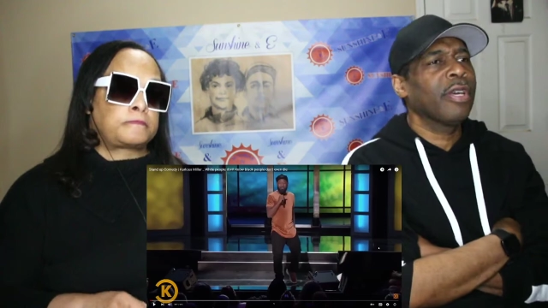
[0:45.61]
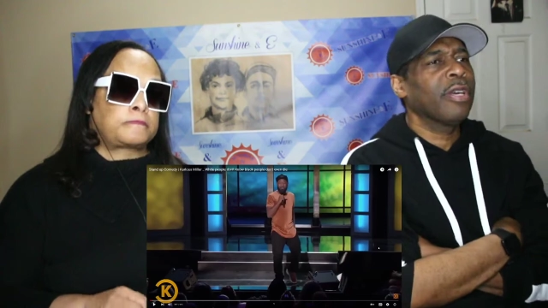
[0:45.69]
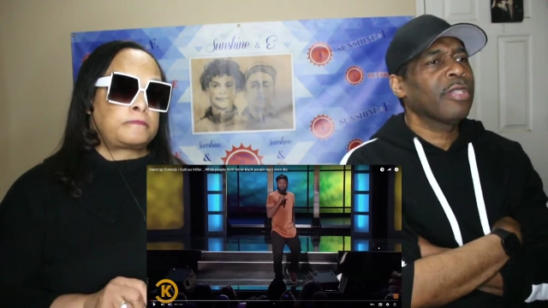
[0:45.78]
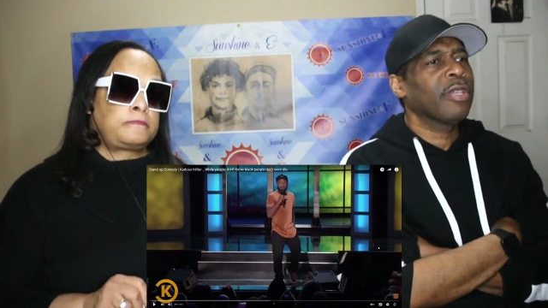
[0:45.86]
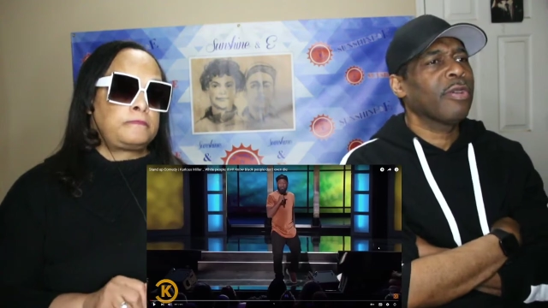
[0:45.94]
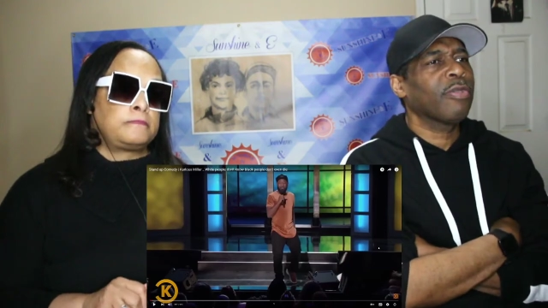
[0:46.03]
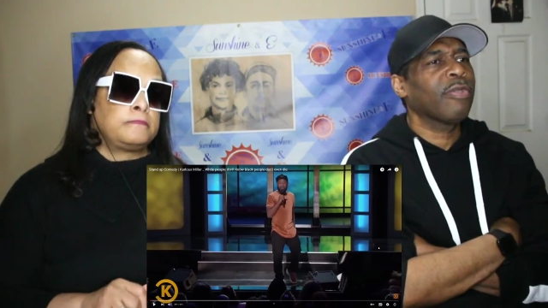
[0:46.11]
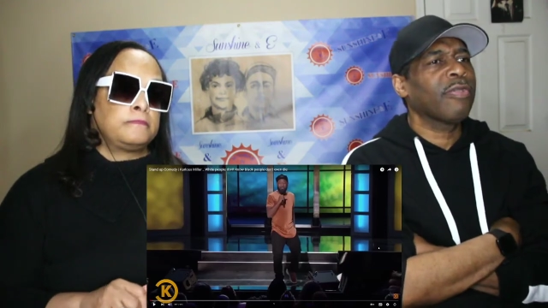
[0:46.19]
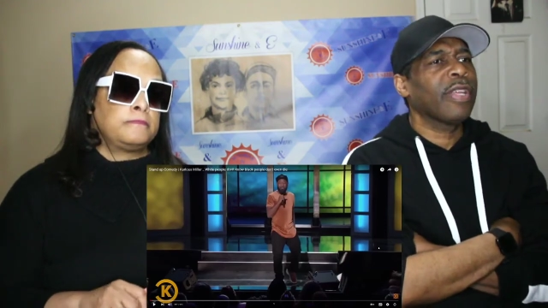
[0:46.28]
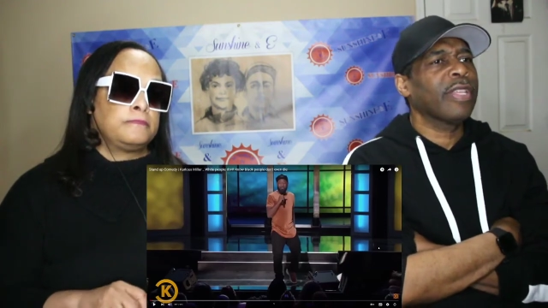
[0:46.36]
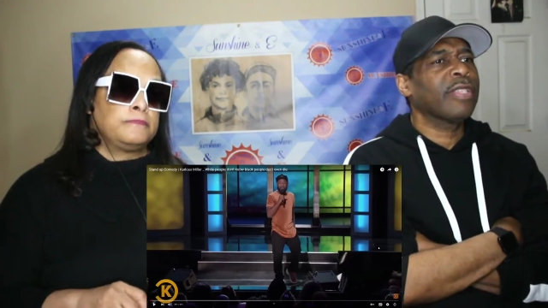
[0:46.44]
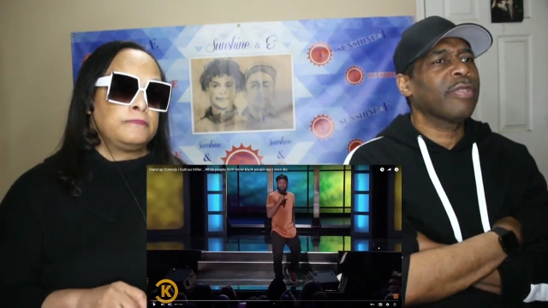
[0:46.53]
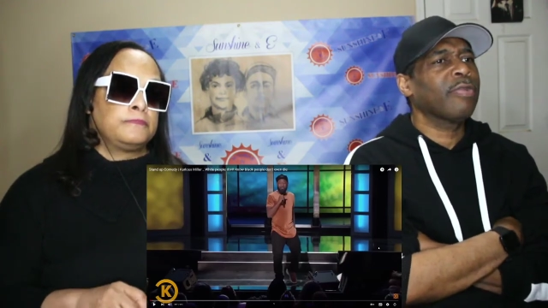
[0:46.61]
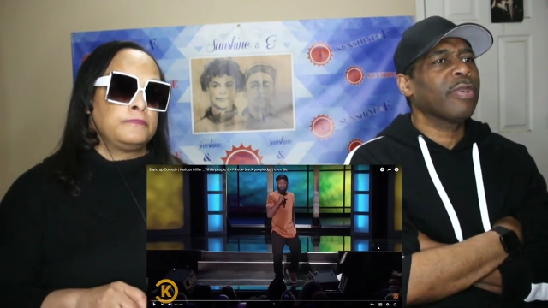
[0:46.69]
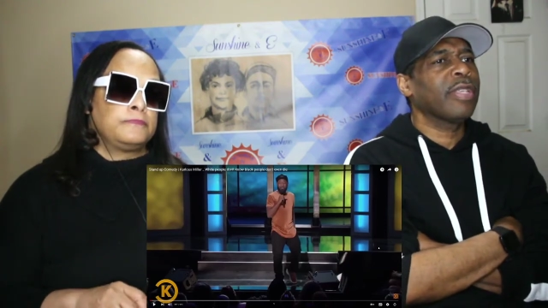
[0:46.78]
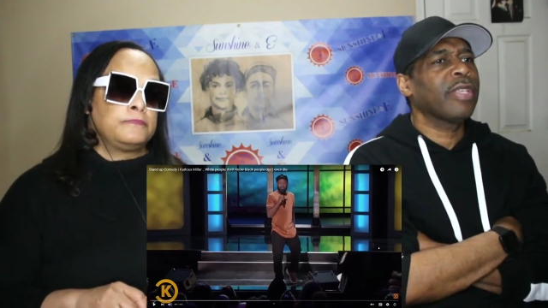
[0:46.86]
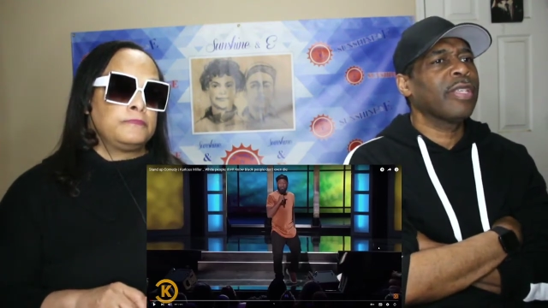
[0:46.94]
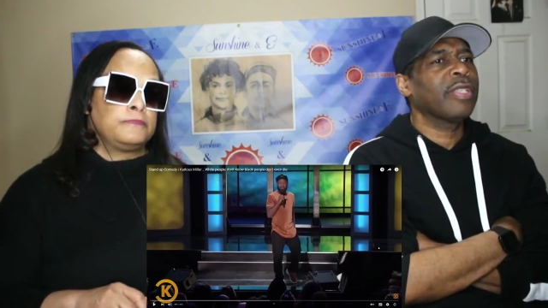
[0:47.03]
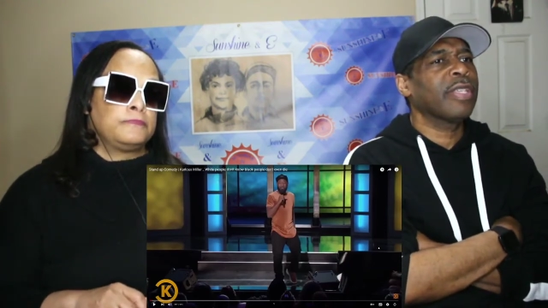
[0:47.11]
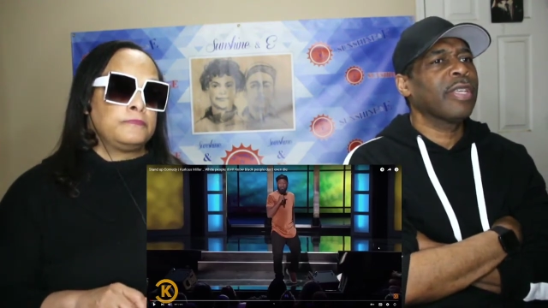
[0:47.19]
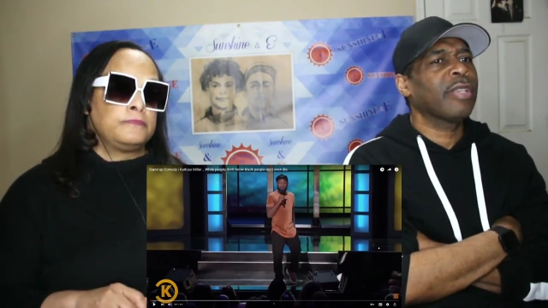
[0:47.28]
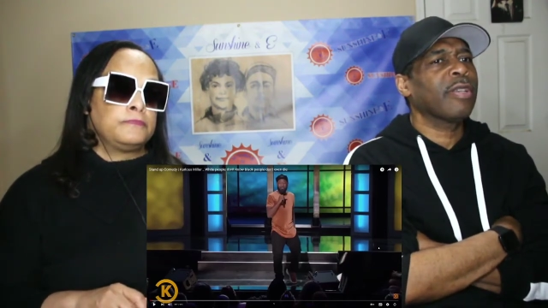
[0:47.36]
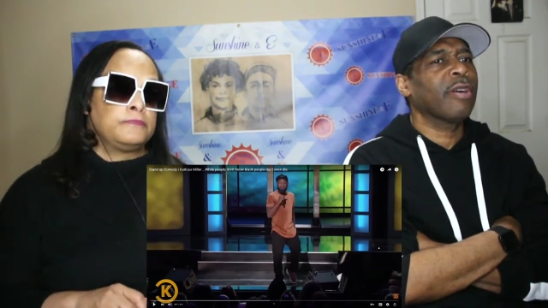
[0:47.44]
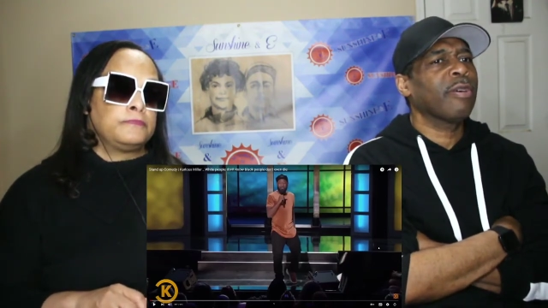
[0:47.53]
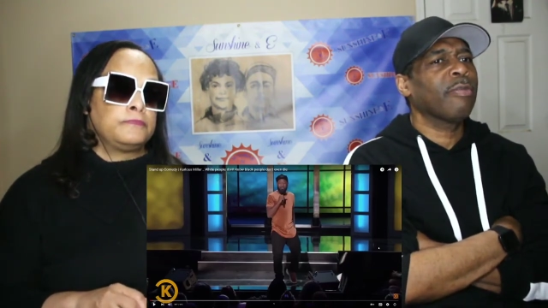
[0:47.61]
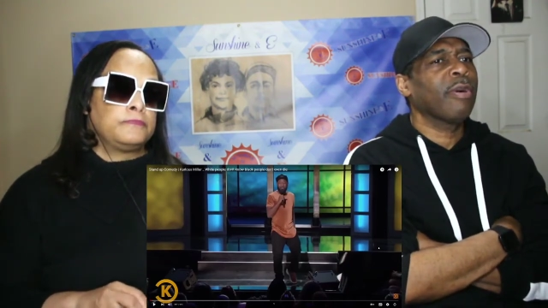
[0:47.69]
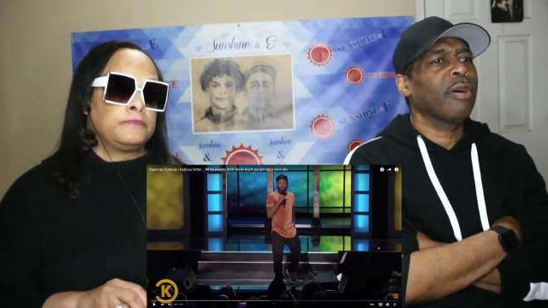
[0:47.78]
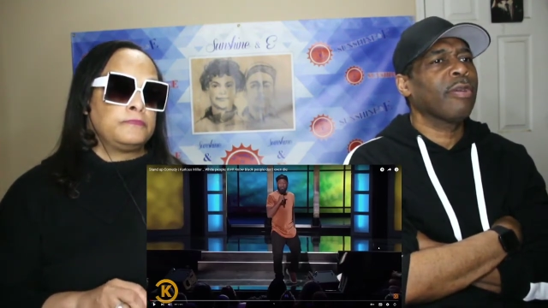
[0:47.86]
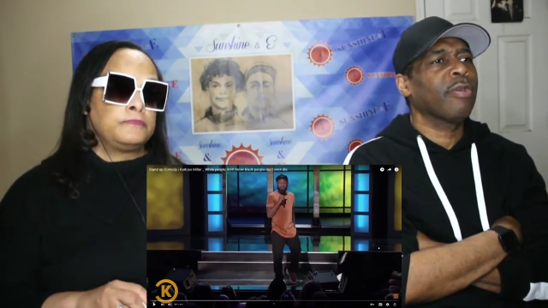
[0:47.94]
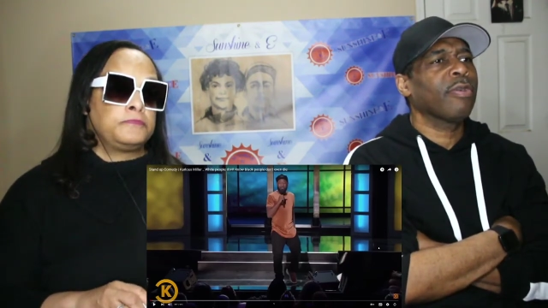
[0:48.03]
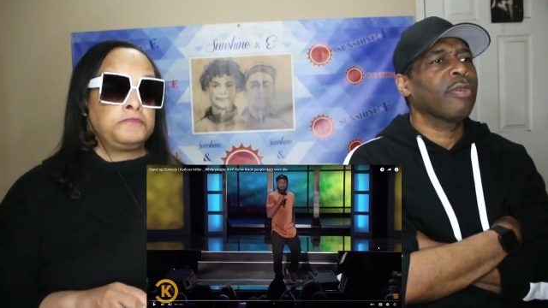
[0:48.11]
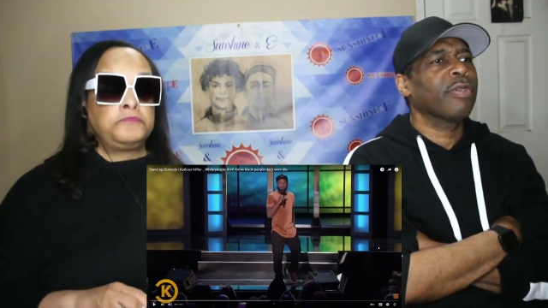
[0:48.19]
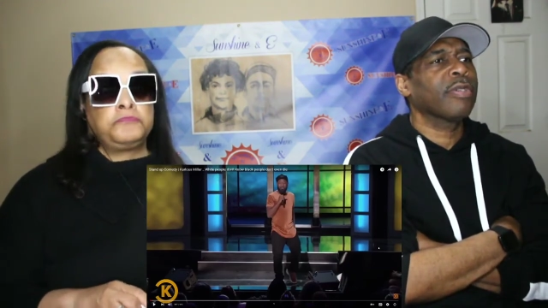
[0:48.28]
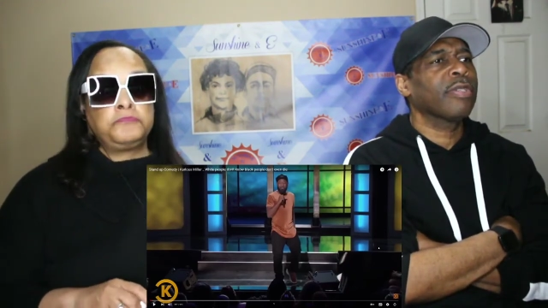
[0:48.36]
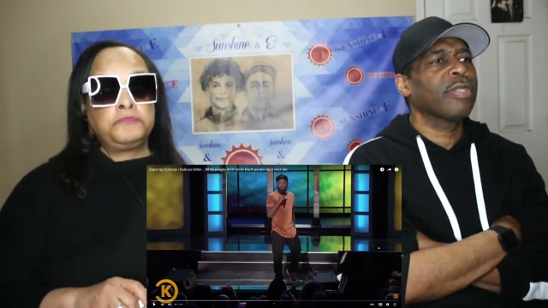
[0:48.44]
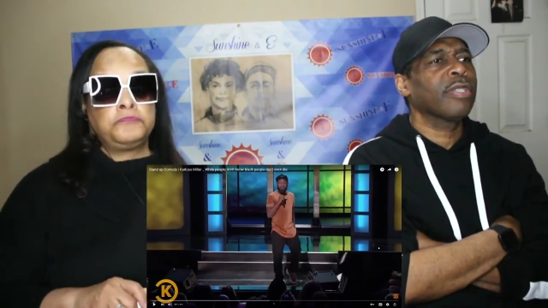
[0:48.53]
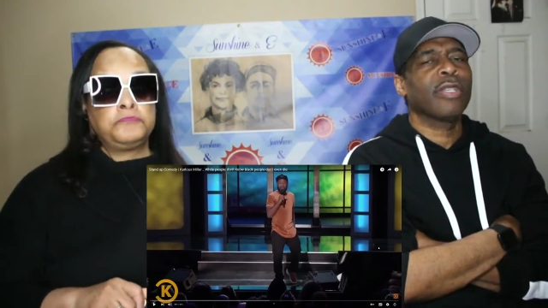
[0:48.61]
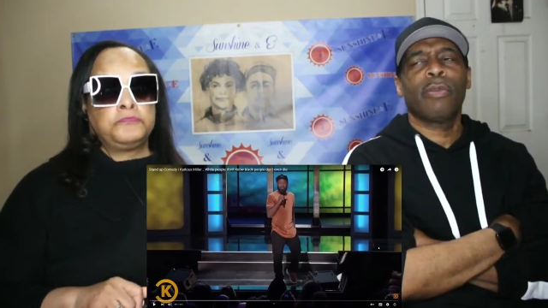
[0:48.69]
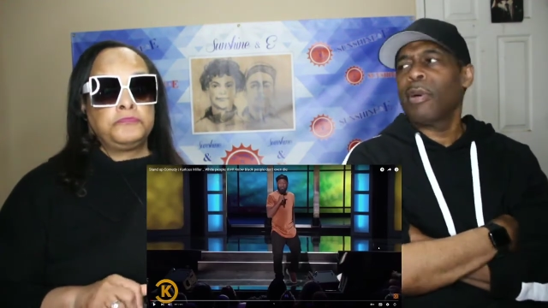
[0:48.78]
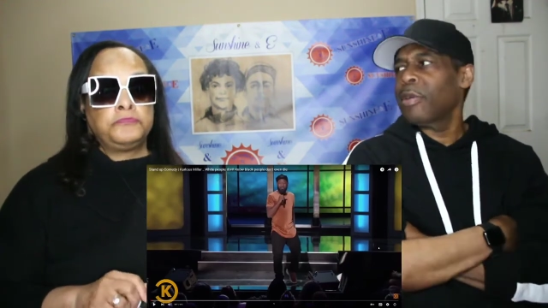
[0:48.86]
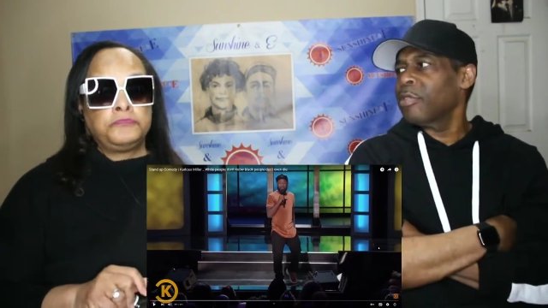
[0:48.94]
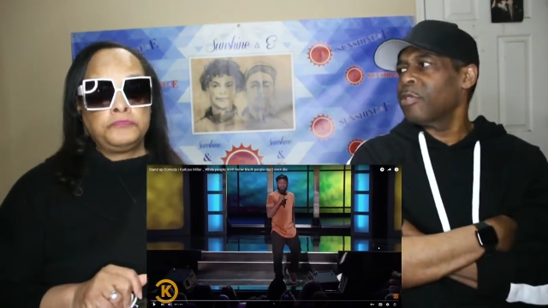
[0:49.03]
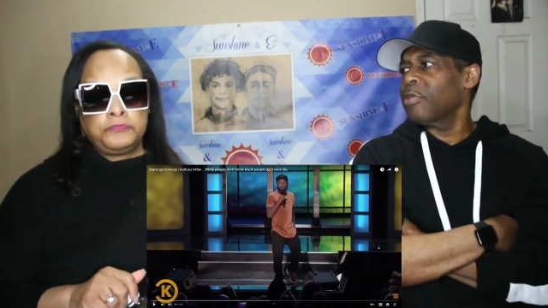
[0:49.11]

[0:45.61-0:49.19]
Speaker 1: So I don't know if that's what he's think talk about or mm. just something out on the street.